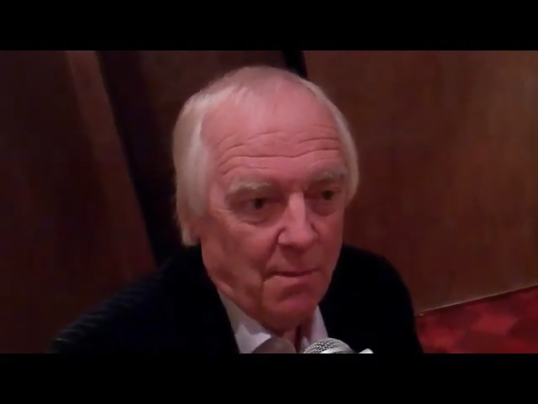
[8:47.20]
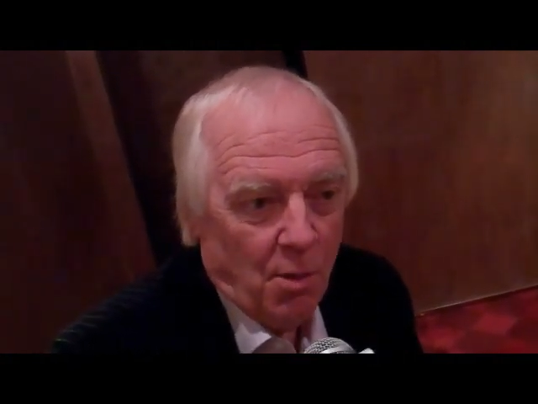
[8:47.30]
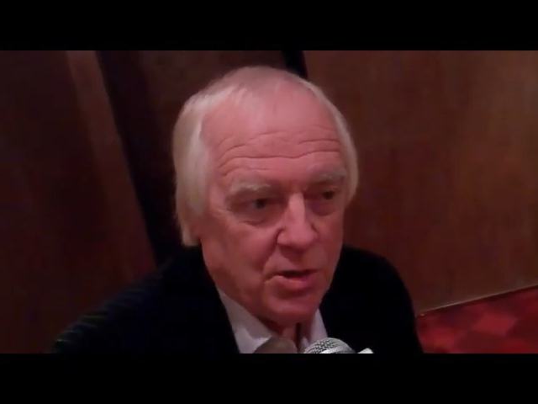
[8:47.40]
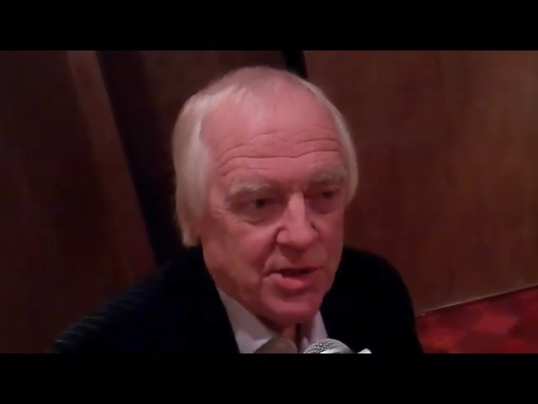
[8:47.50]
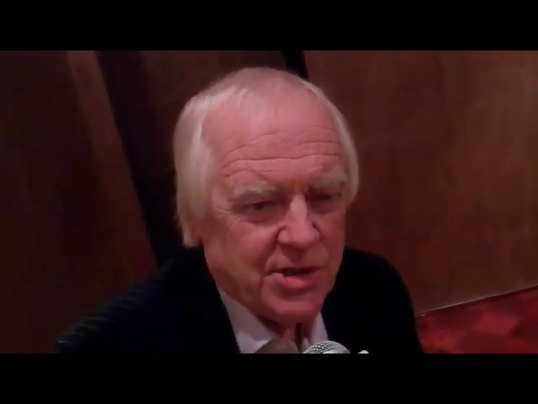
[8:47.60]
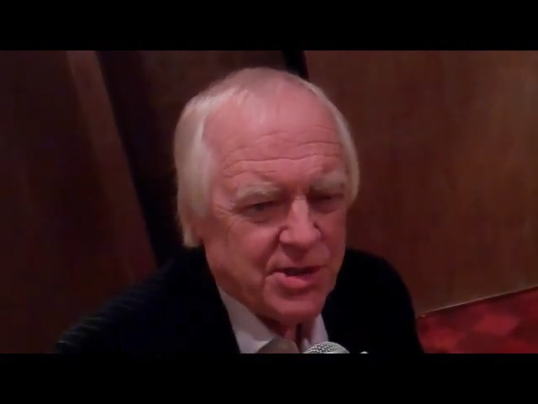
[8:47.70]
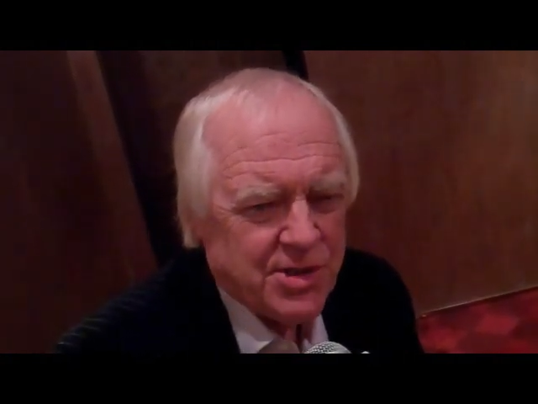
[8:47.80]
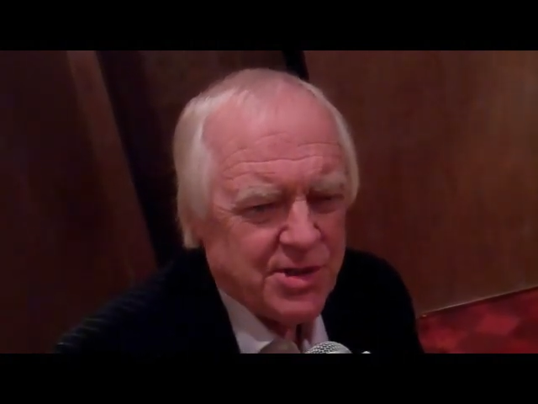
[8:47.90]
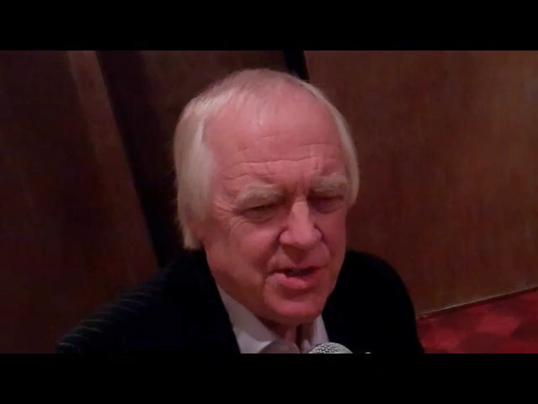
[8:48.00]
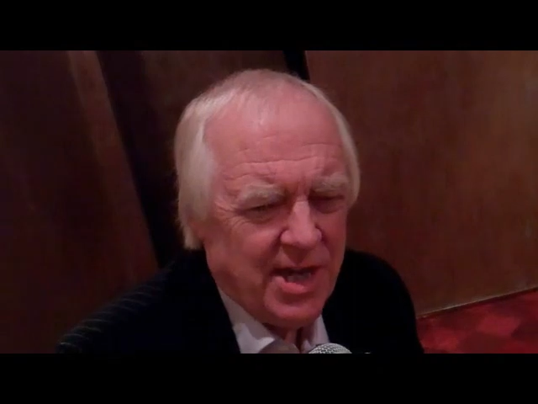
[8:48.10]
More to
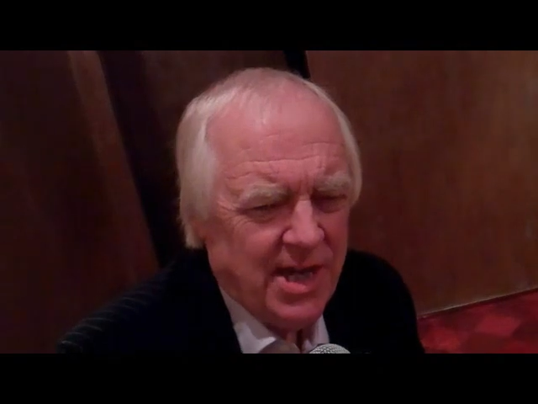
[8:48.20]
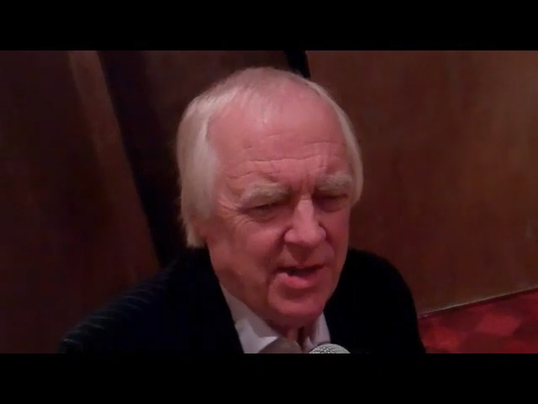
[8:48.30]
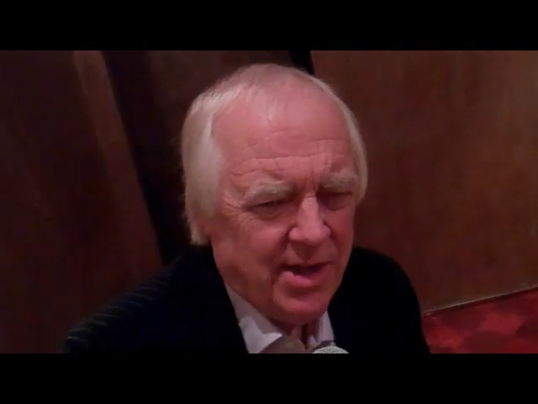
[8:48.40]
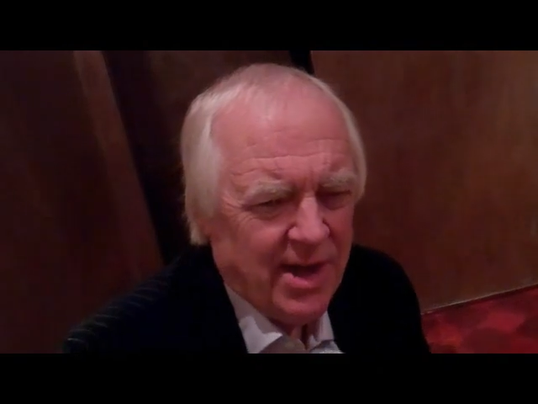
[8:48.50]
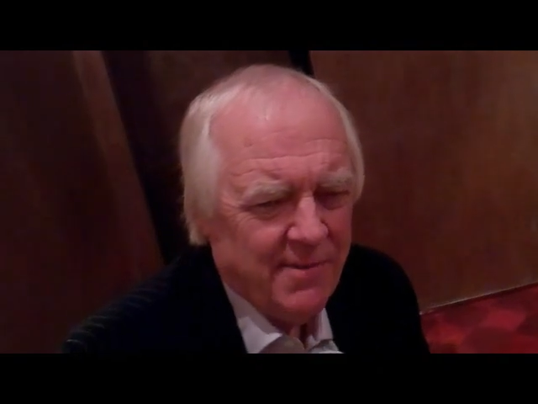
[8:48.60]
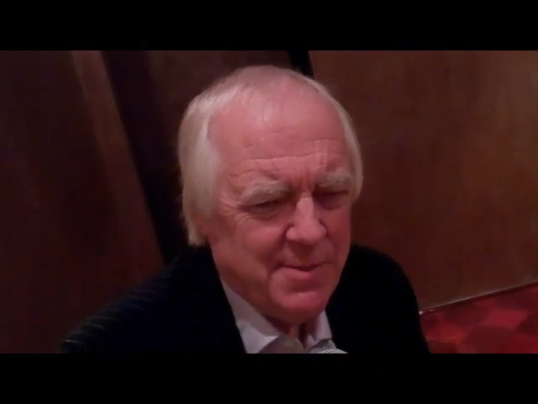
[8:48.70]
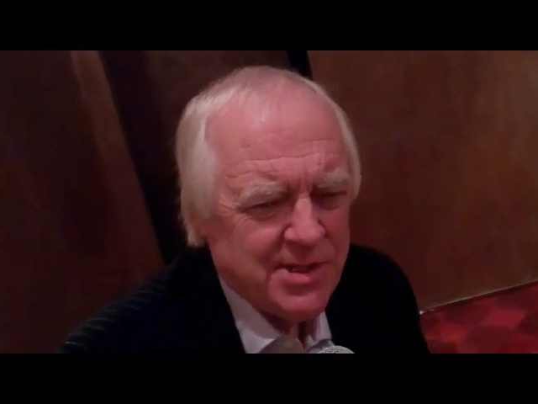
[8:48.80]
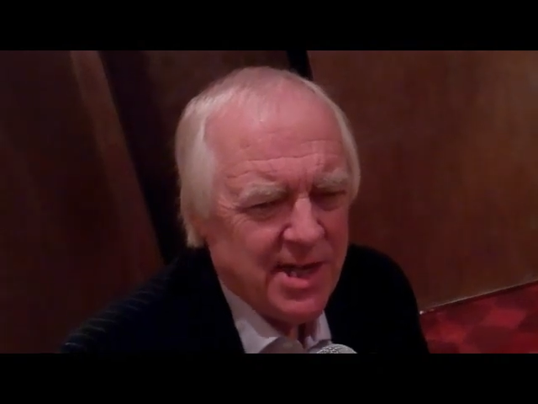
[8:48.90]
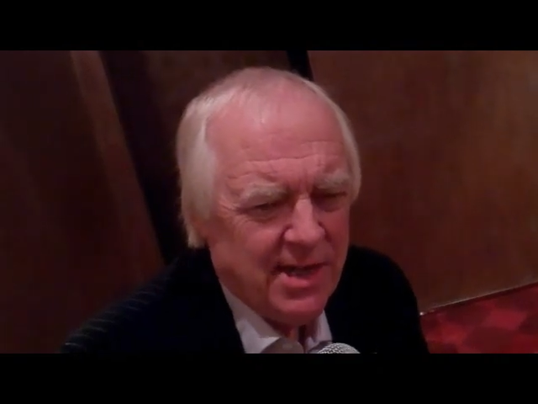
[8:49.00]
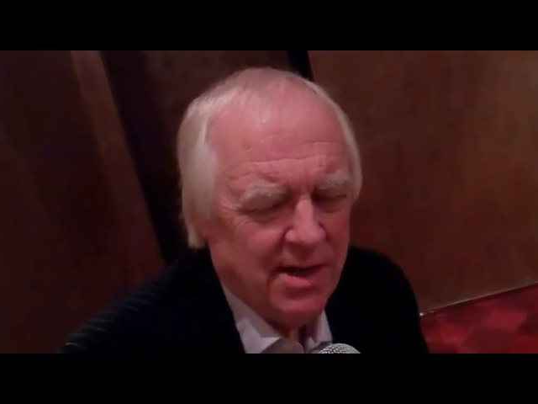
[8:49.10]
see than can ever be
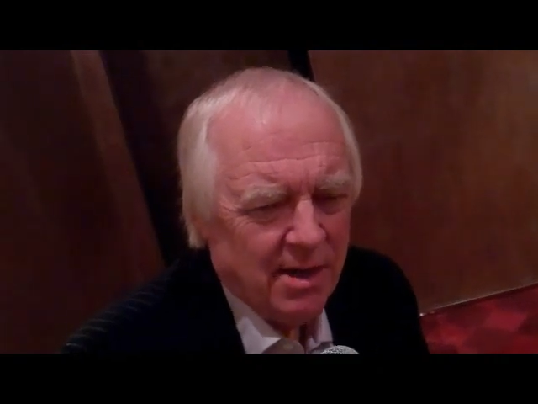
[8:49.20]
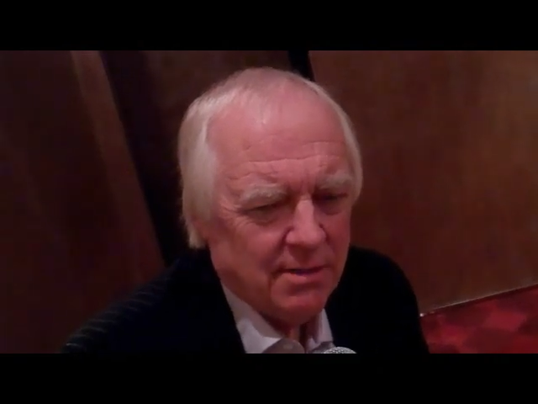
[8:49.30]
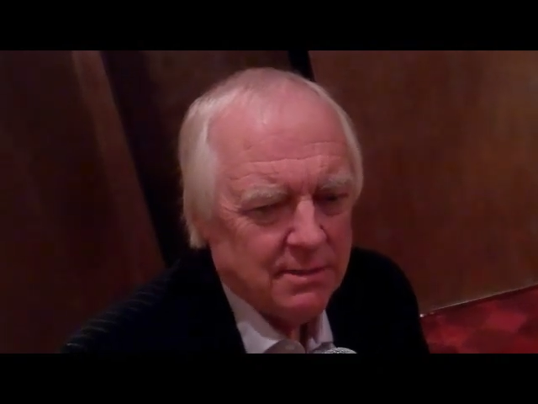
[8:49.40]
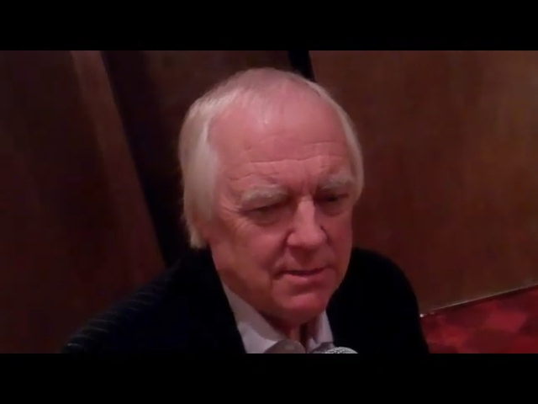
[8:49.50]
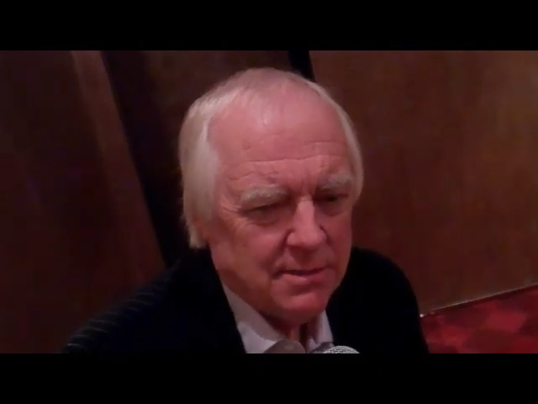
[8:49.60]
seen? No.